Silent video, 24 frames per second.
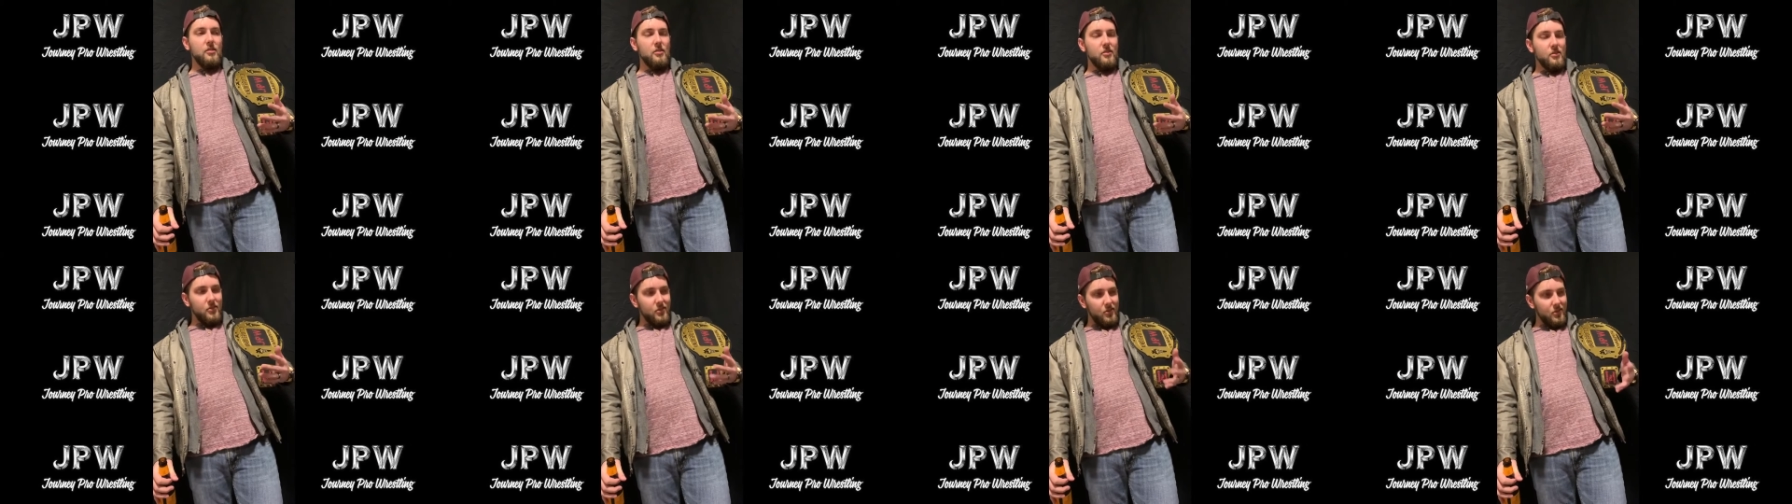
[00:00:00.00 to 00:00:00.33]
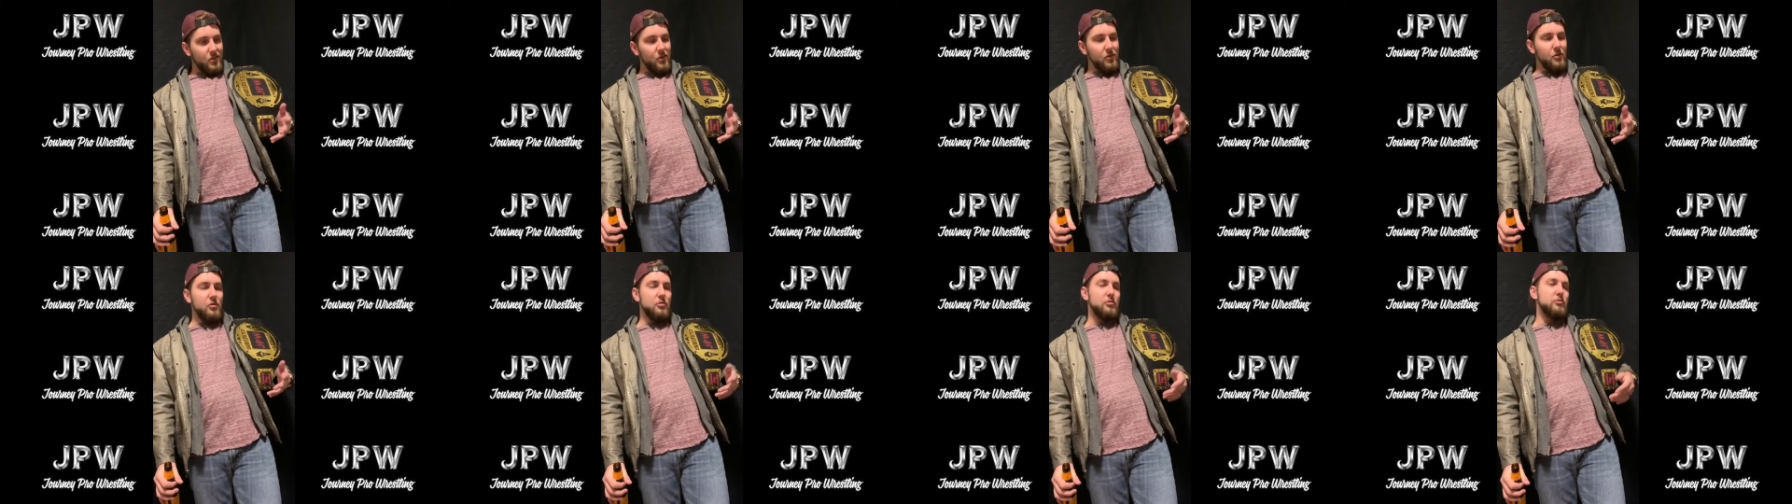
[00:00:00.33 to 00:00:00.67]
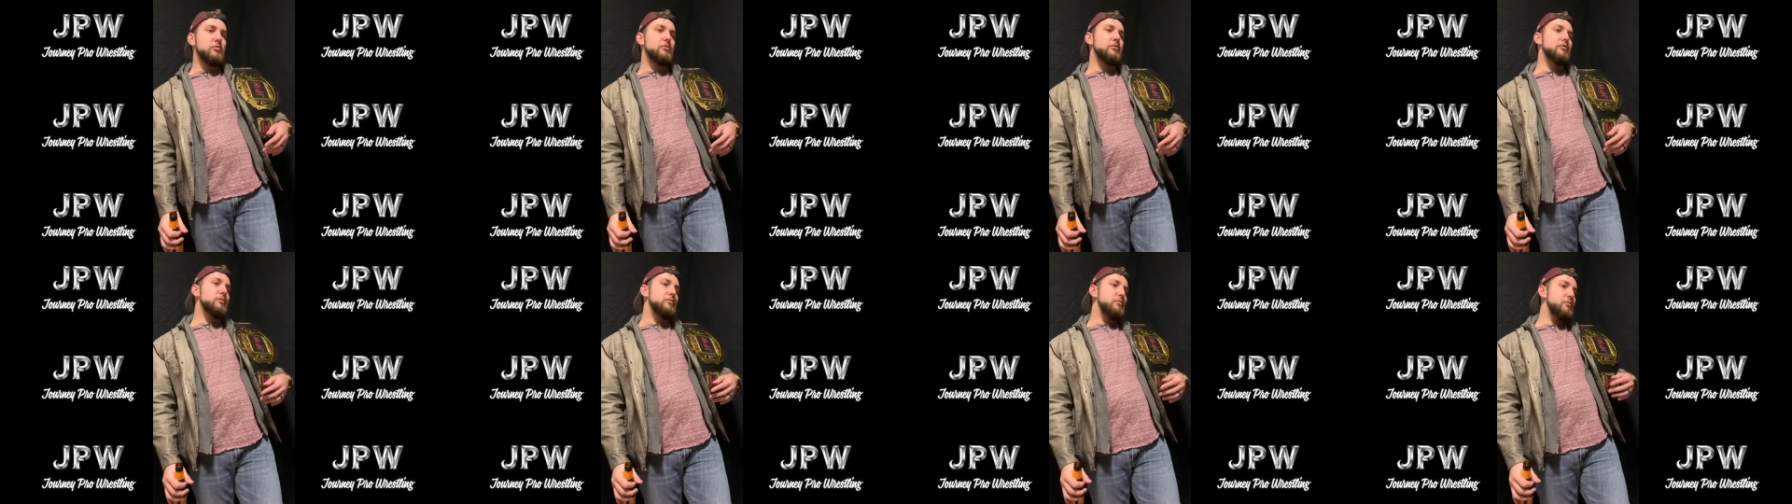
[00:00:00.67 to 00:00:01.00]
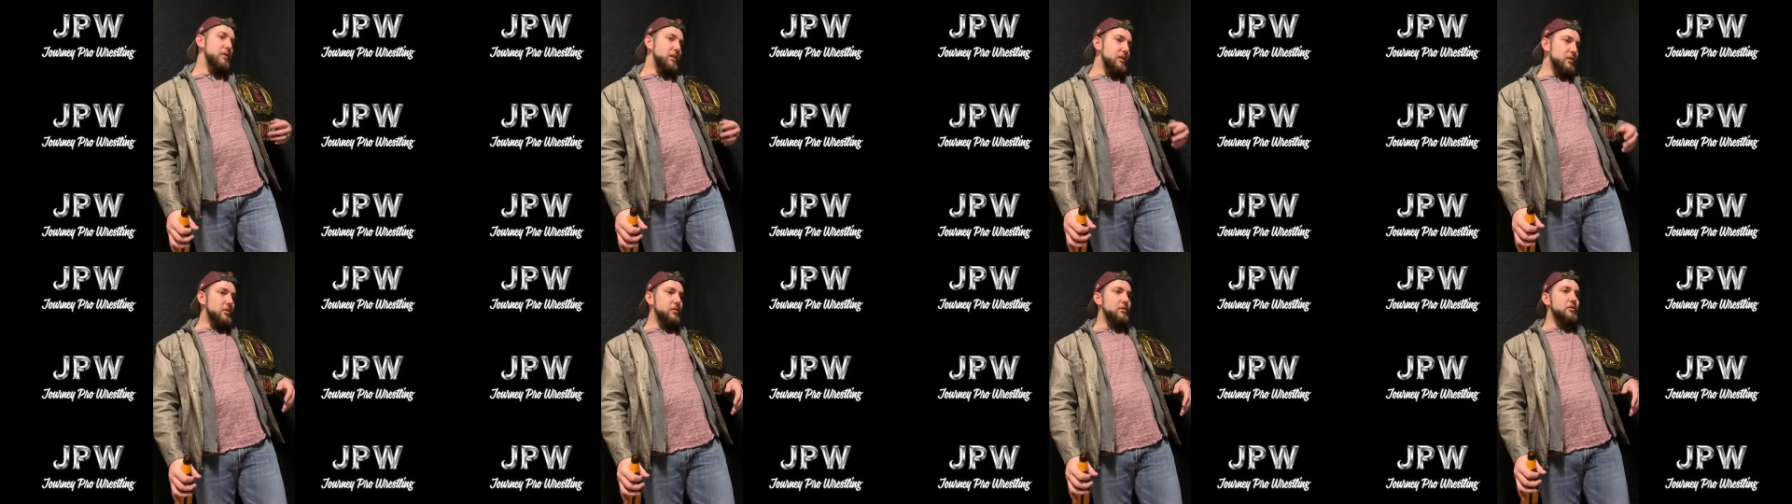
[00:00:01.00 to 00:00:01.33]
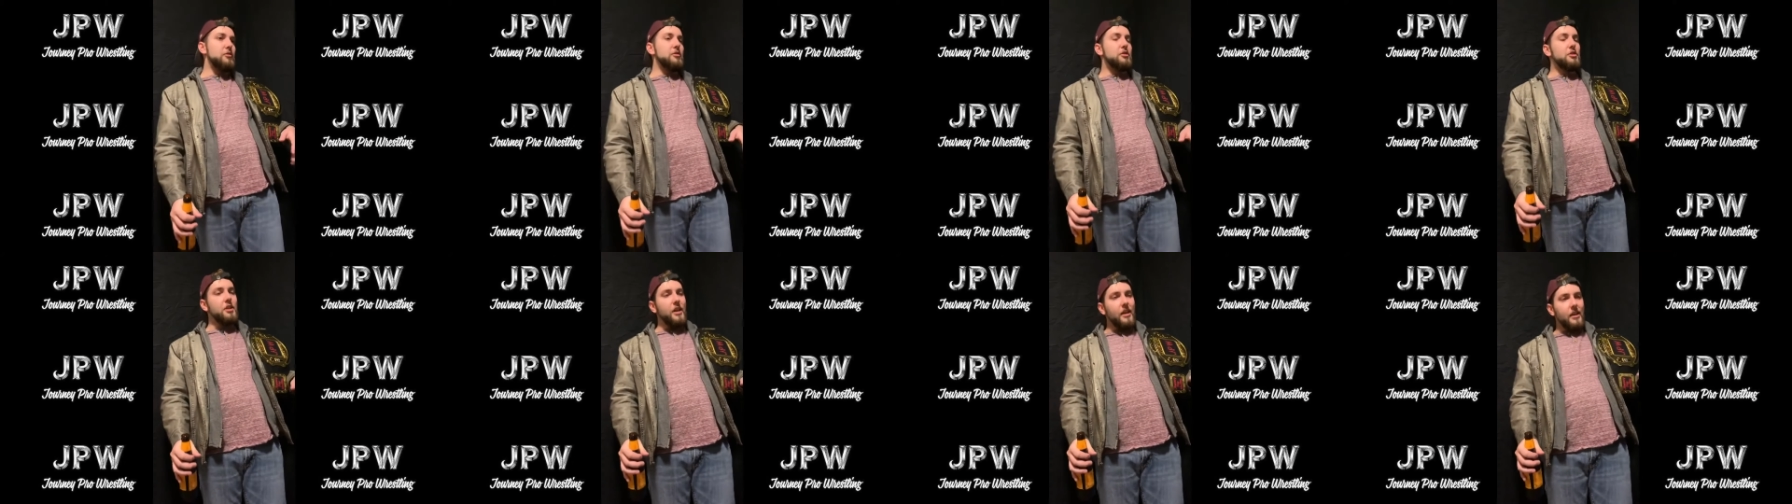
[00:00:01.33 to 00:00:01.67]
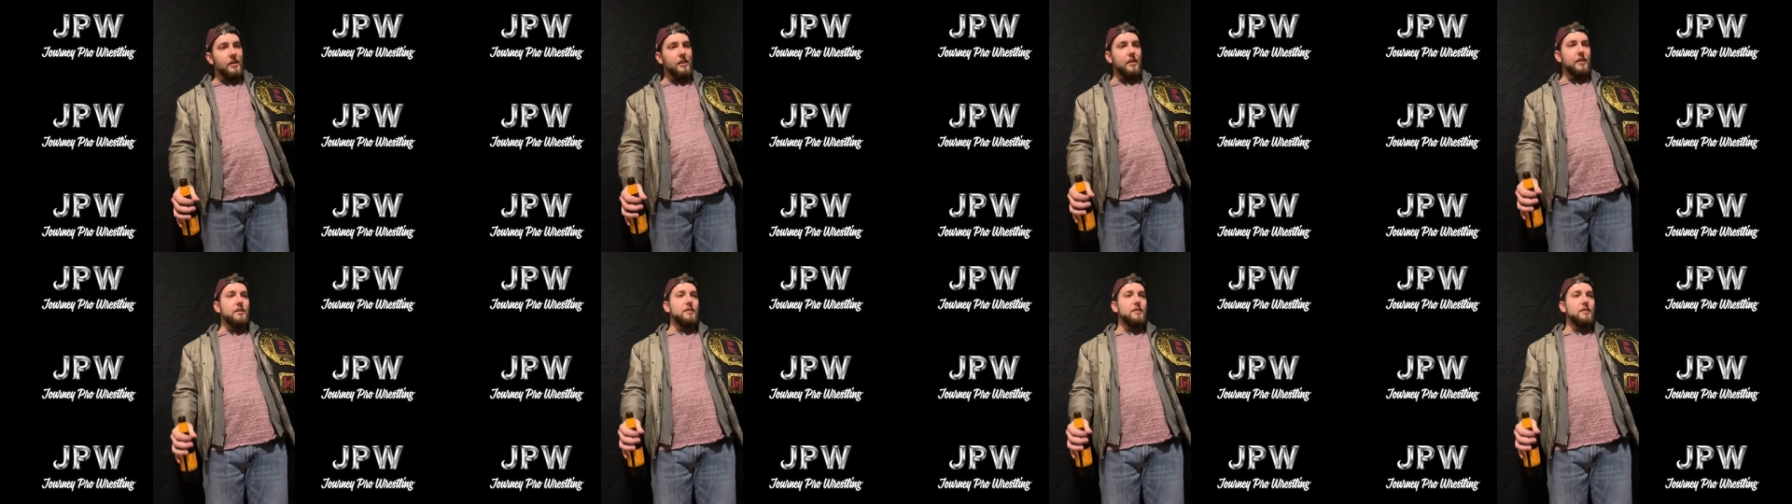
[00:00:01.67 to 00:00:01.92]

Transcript: So, Mr. Jay